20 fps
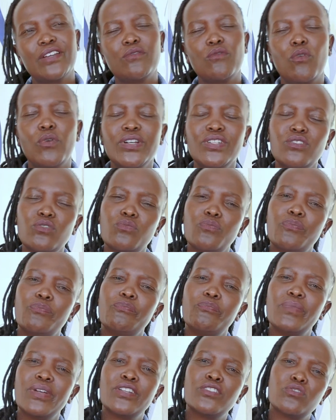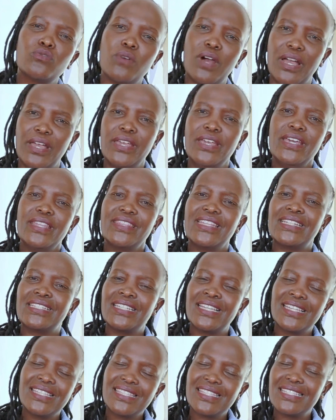want to make sure that
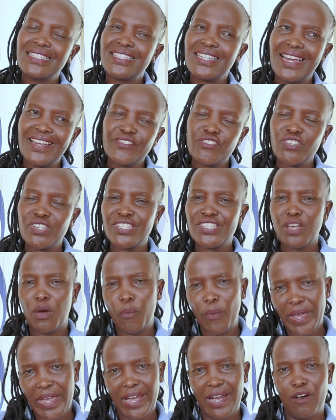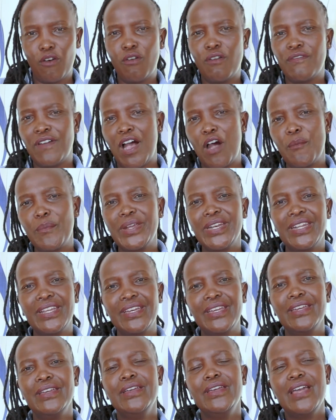he's in charge. He's aware of how
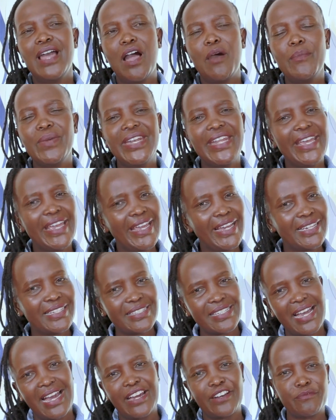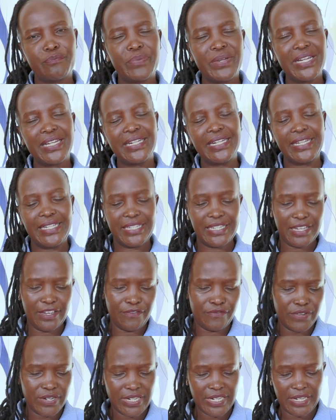many eggs are being laid
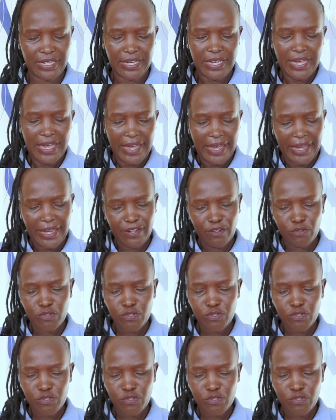every day. And